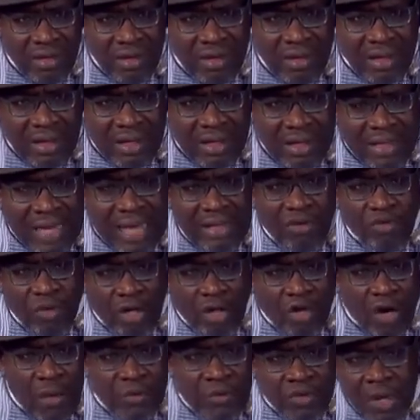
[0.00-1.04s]
that will
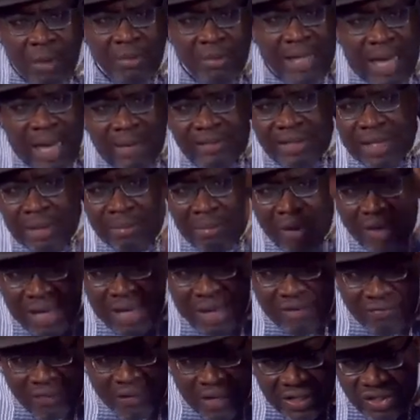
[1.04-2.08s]
come, sometimes a mother
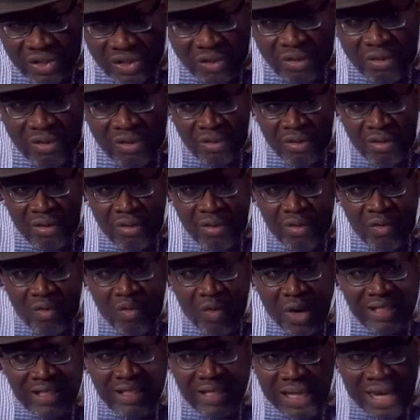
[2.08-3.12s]
vessel,
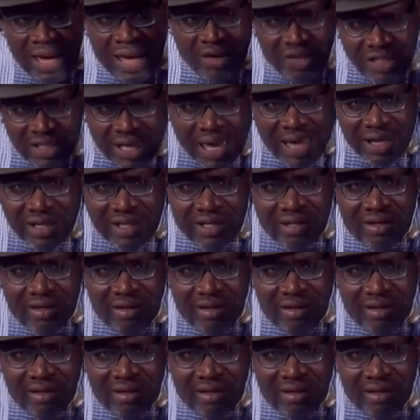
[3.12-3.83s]
waiting outside